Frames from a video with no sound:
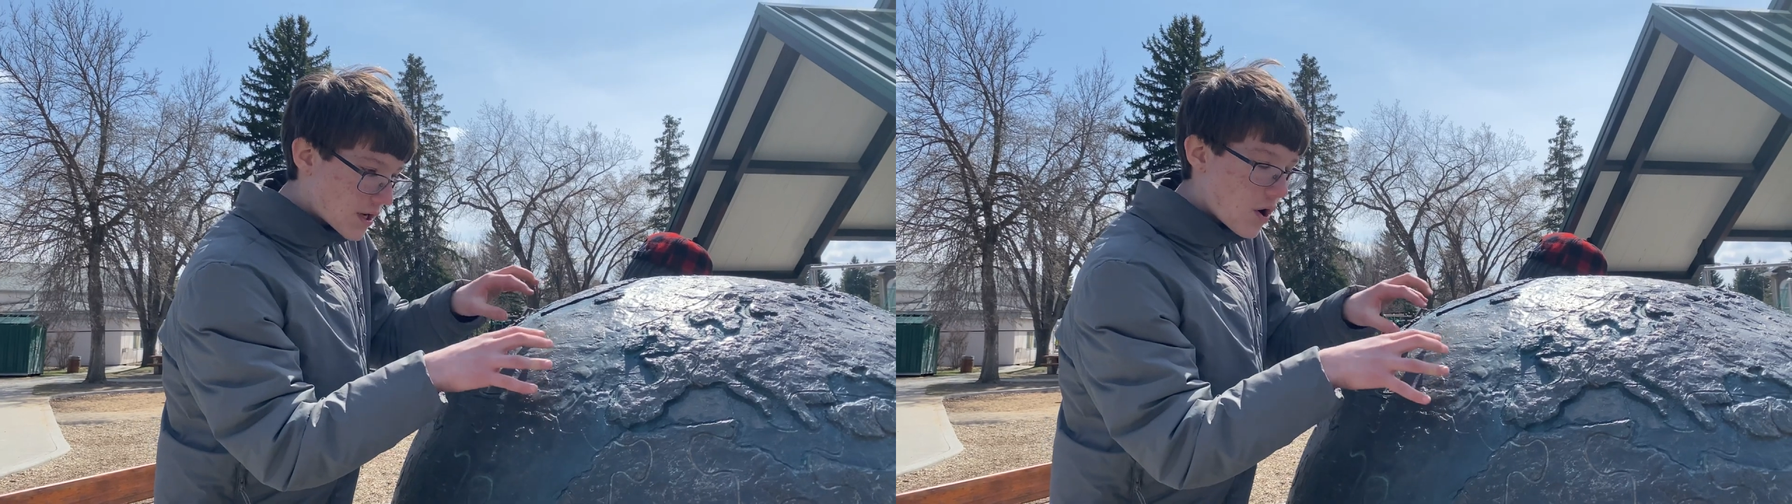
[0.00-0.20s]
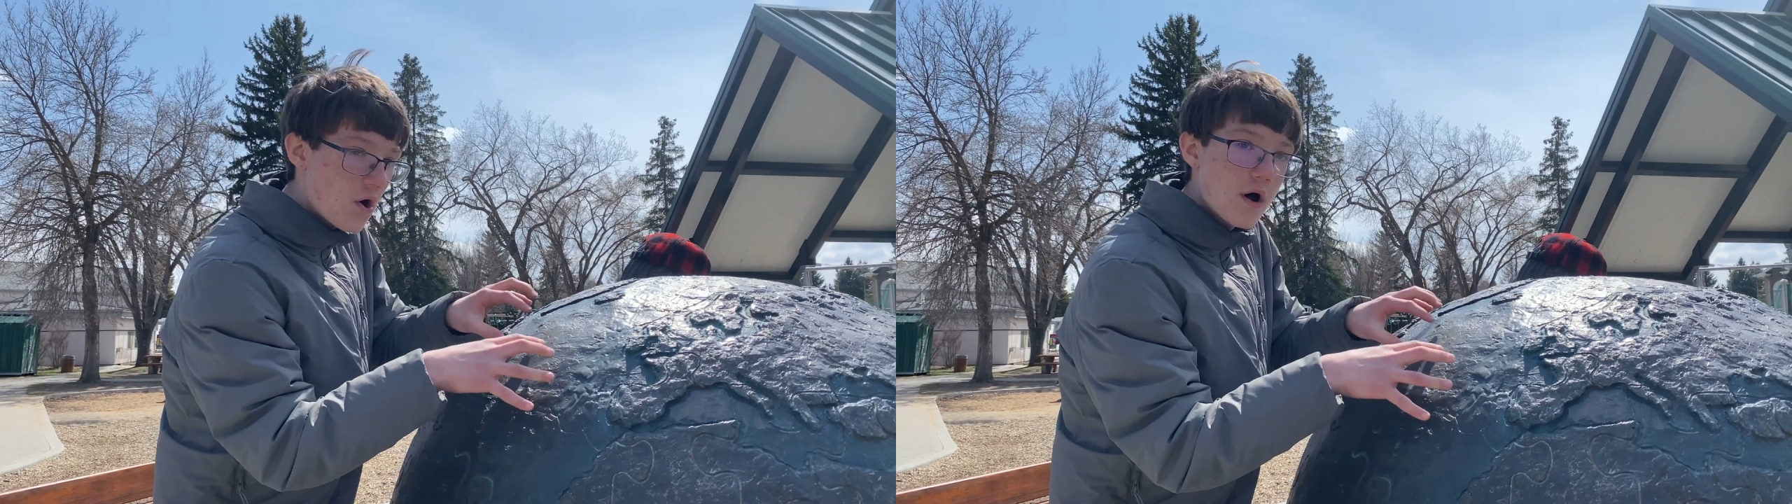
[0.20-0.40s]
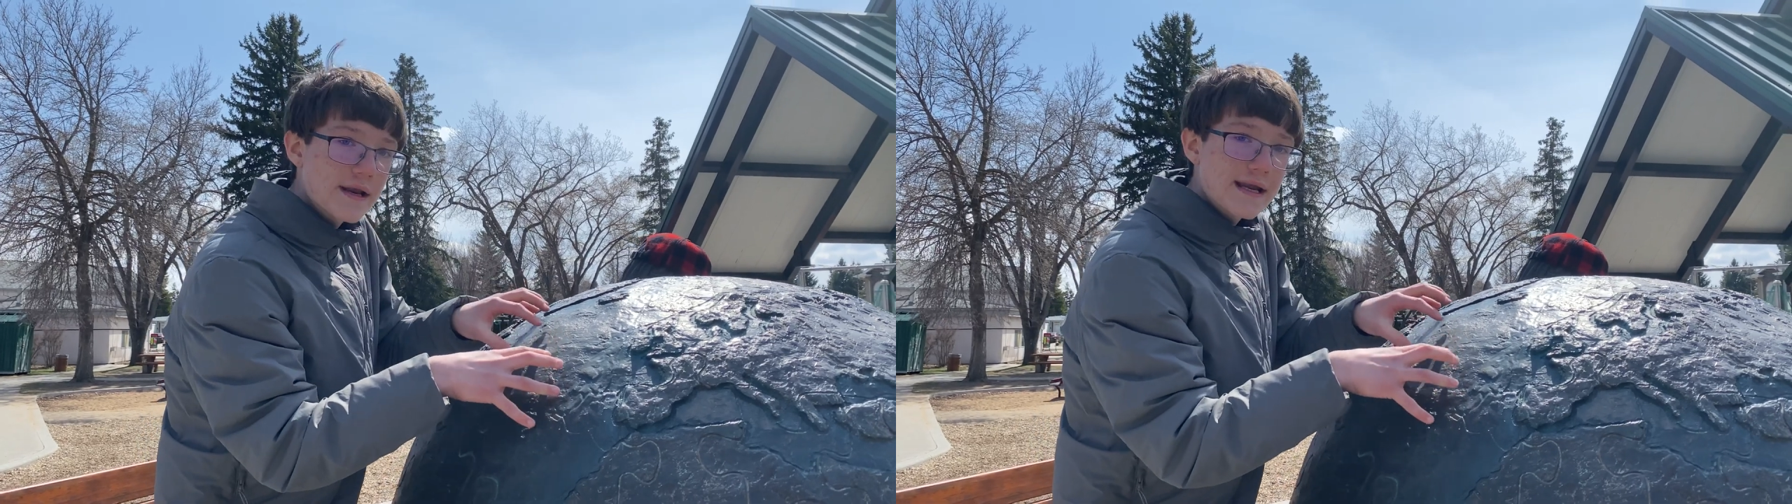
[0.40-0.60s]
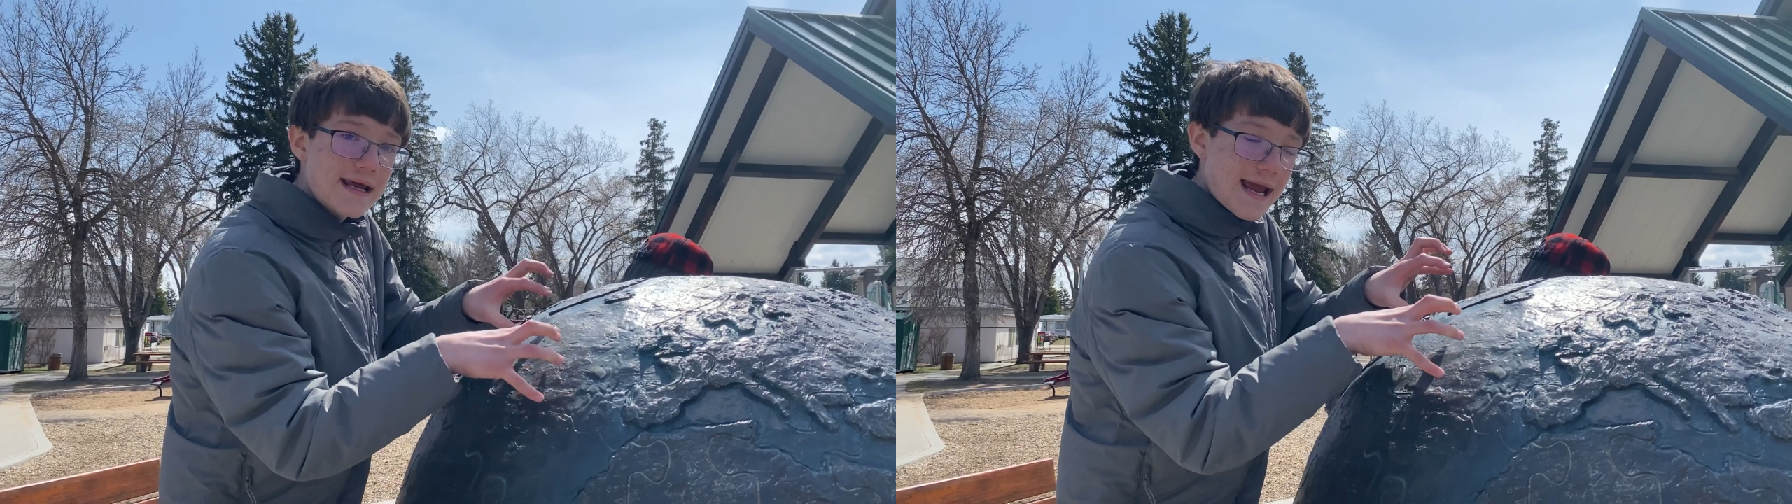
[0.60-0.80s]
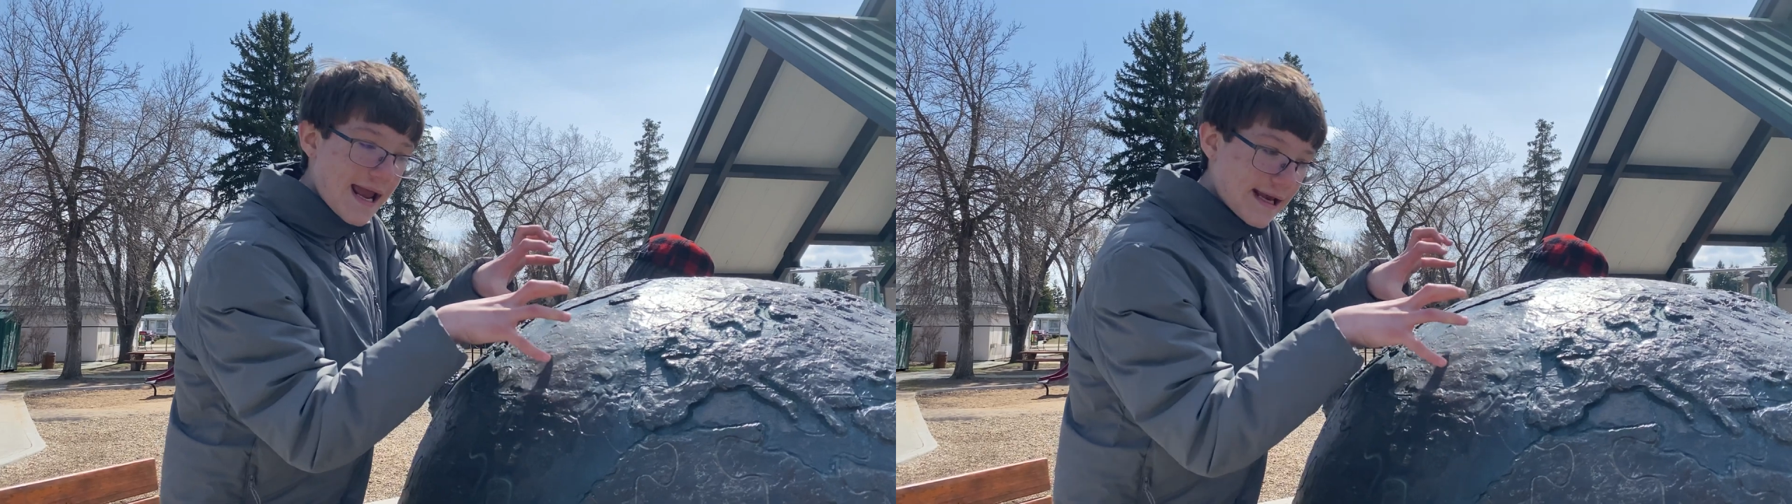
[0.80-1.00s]
on
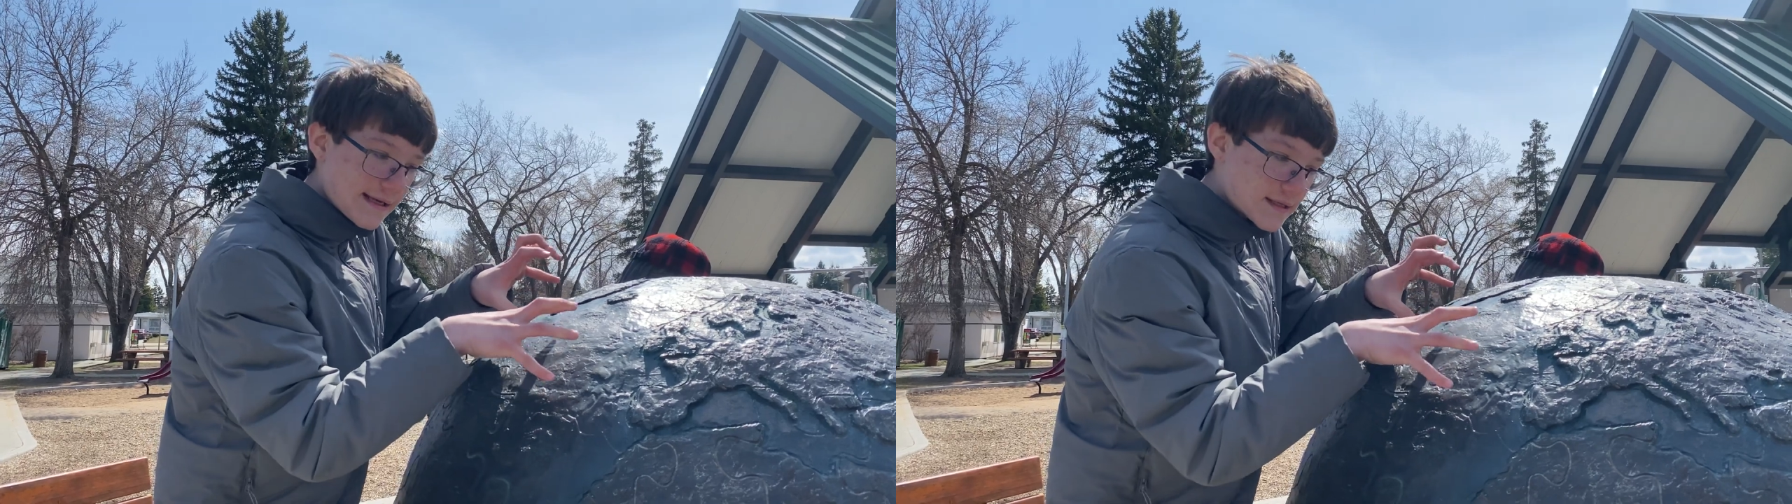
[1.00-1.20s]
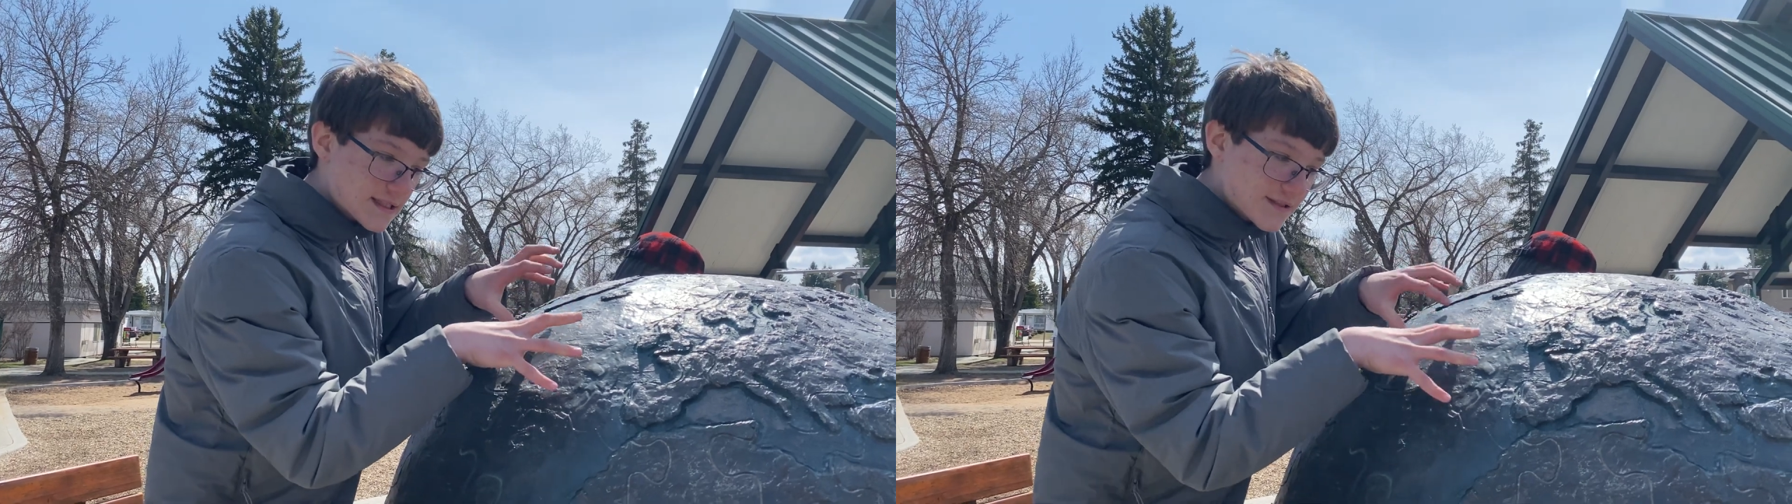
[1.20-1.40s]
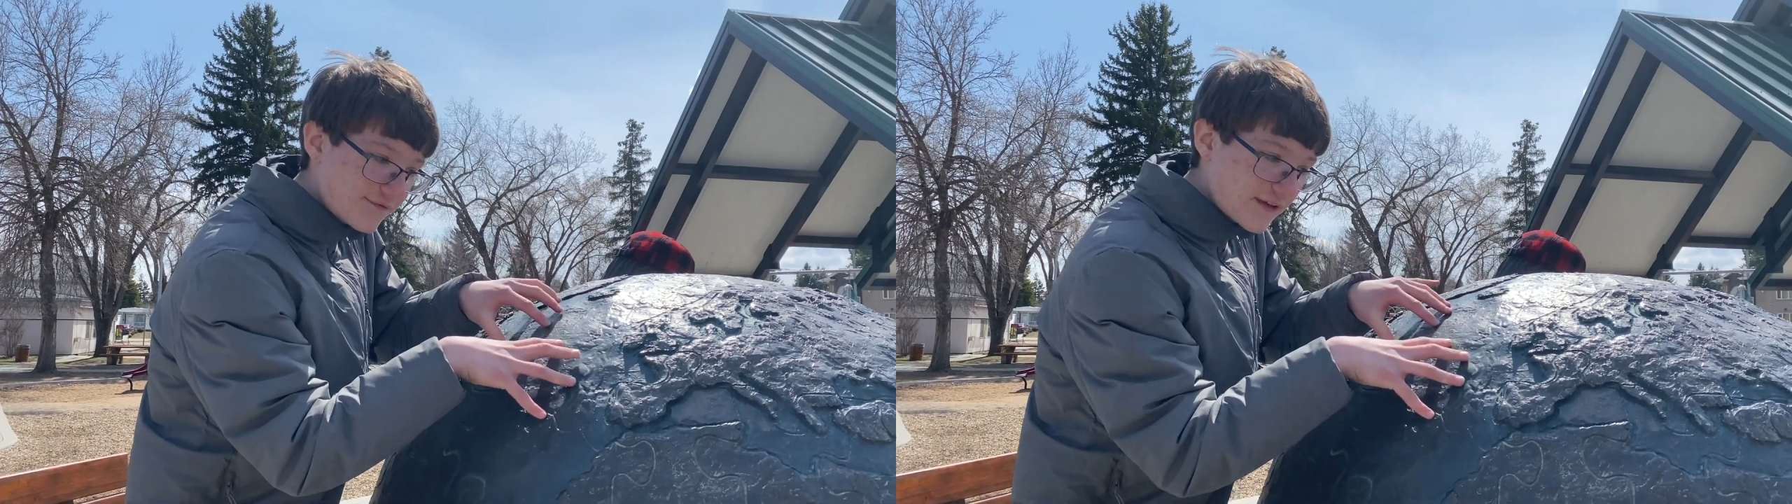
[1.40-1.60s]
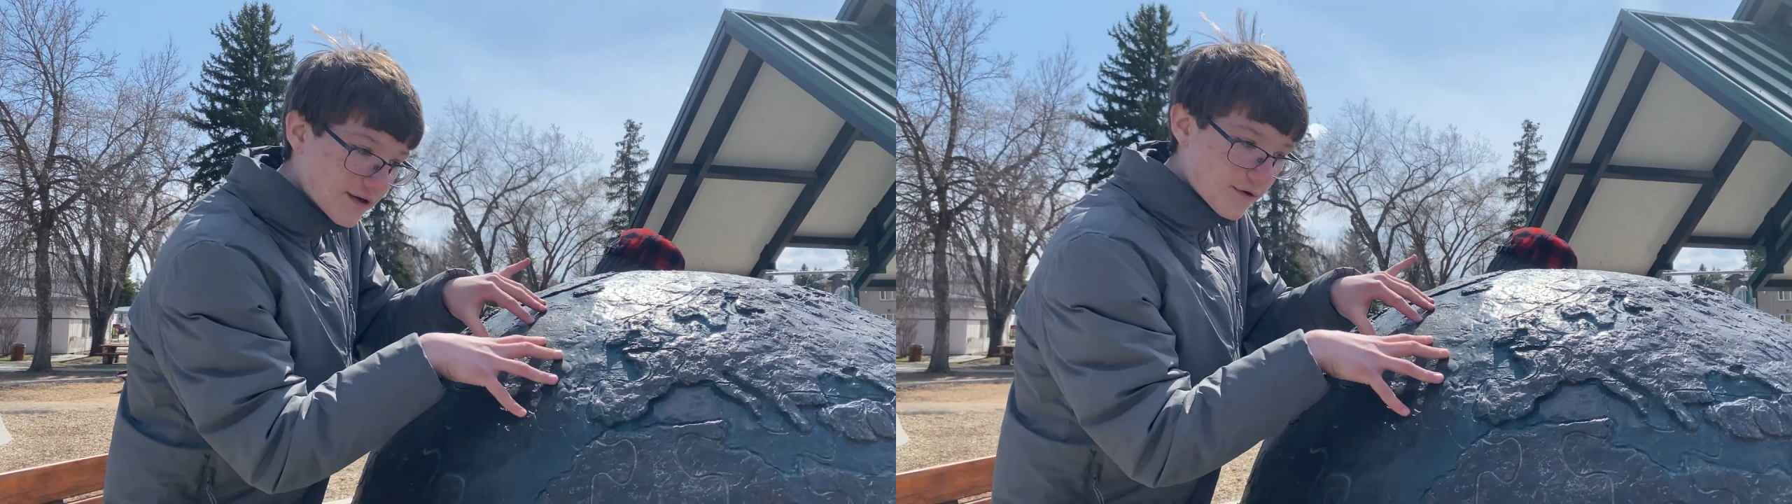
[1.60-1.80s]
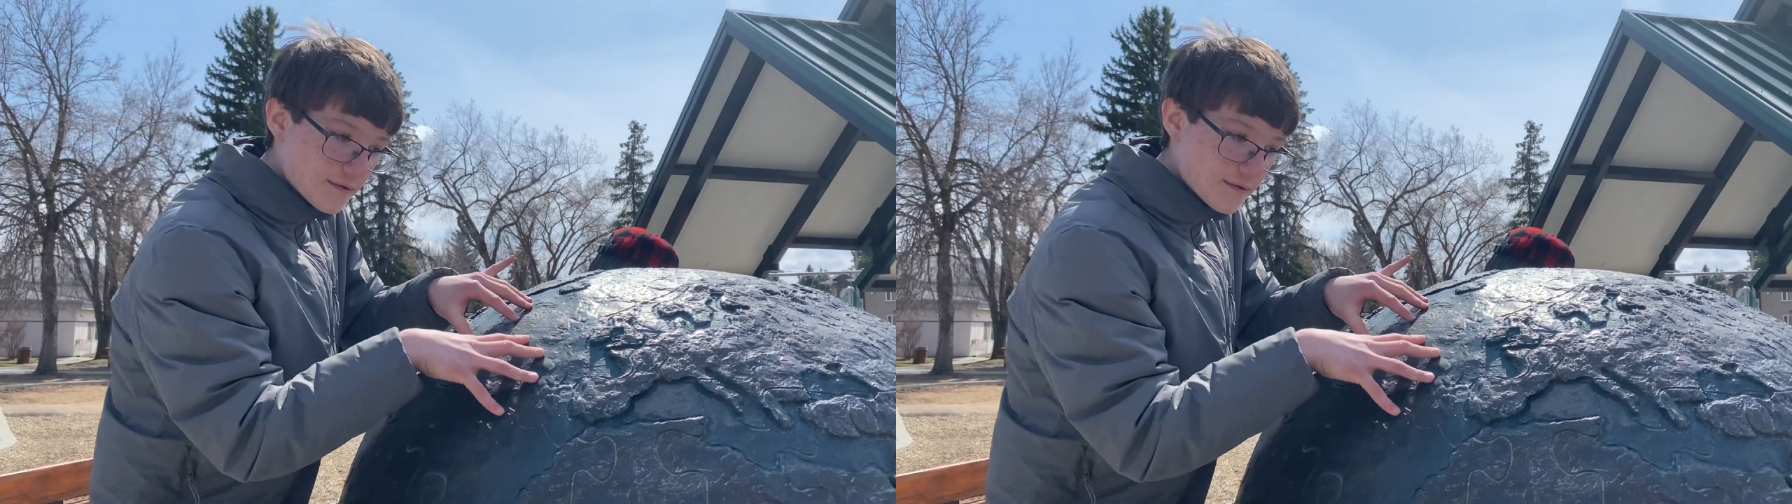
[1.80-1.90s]
a sphere,